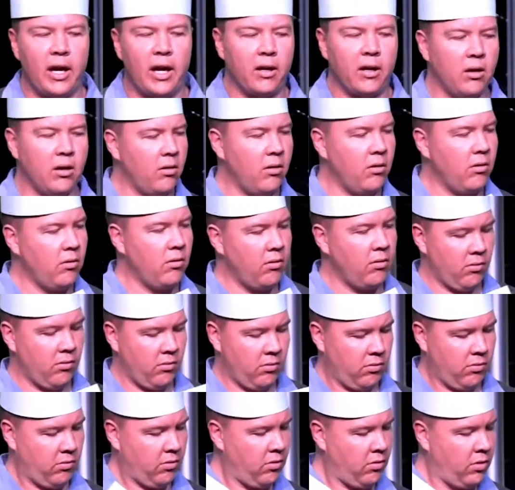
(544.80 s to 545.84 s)
and you're like,
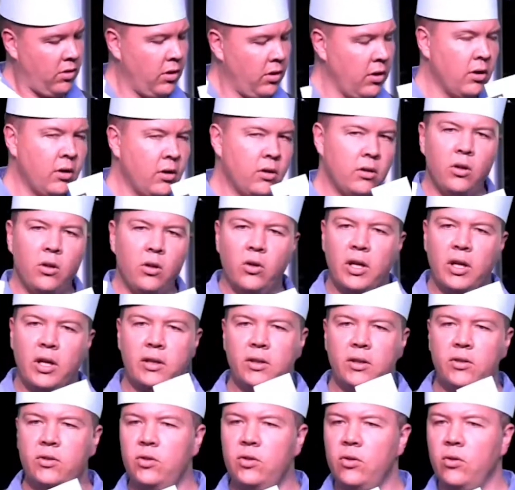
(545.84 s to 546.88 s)
you
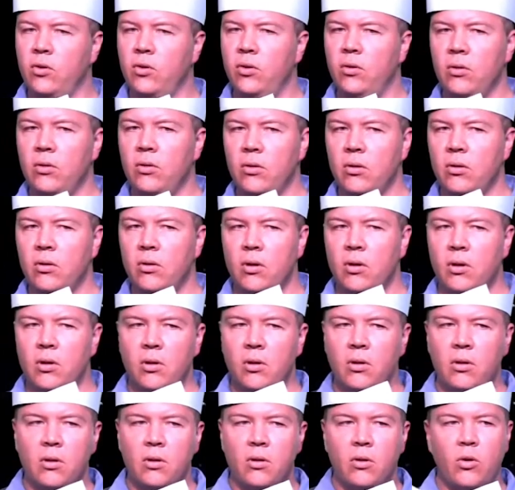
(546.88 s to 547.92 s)
look at the two,
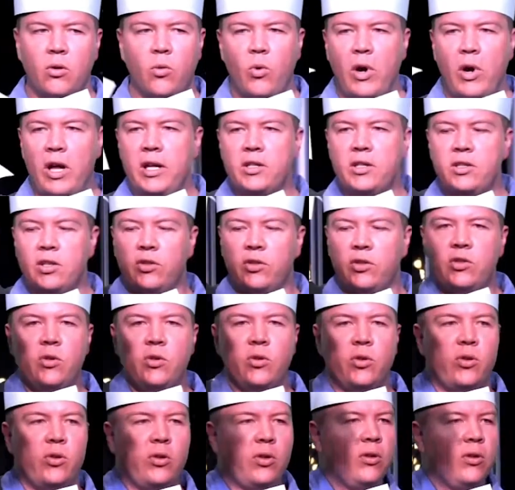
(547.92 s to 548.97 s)
the one is the
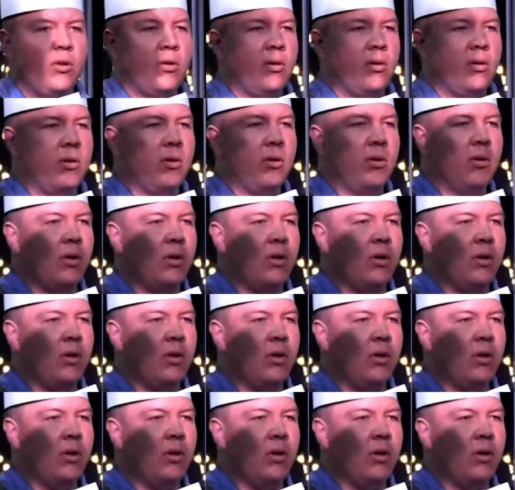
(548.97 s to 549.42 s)
truth,